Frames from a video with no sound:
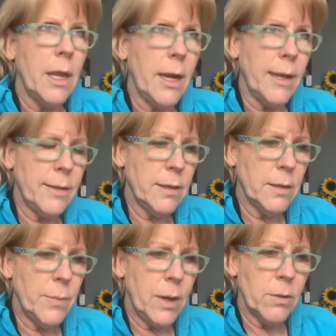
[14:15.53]
And I
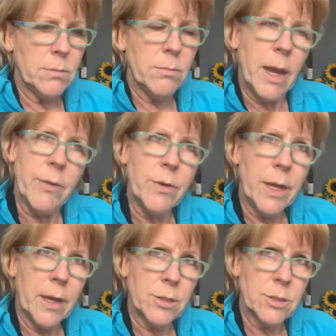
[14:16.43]
think about my
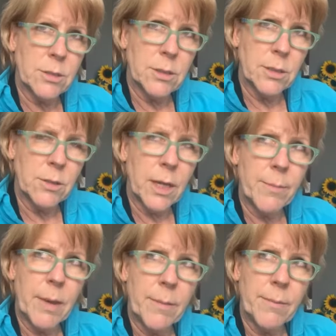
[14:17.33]
reactions. I look
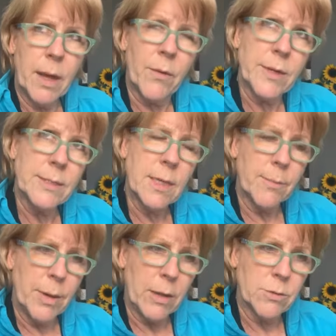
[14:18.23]
at my how I
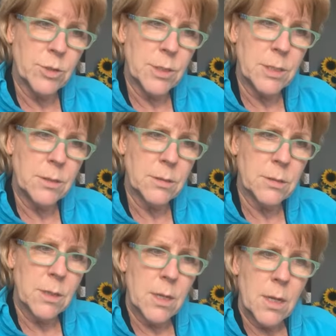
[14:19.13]
set
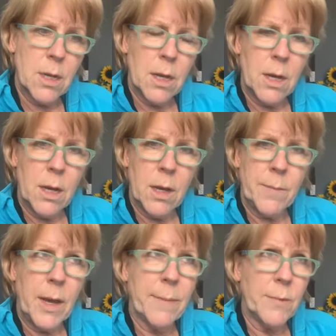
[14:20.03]
boundaries.
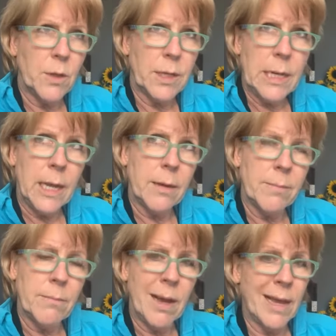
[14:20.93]
Um, I'm looking at
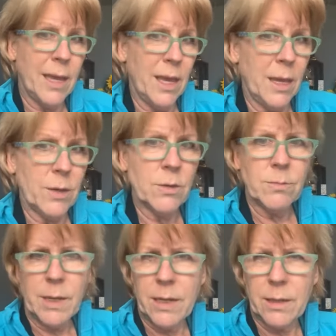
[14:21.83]
my anger,
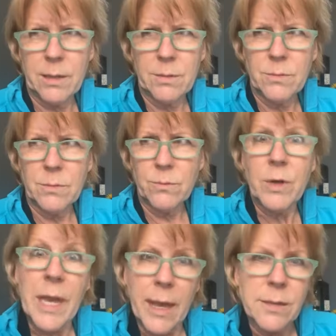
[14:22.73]
my
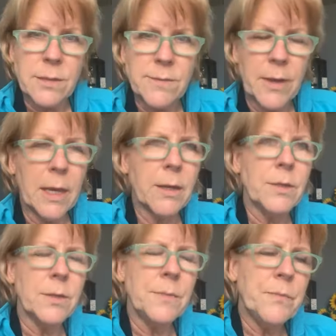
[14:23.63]
reactive
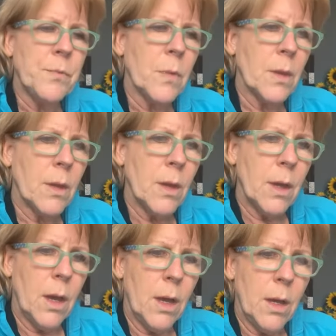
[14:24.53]
anger.
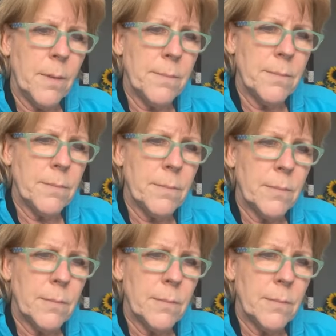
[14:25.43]
Um,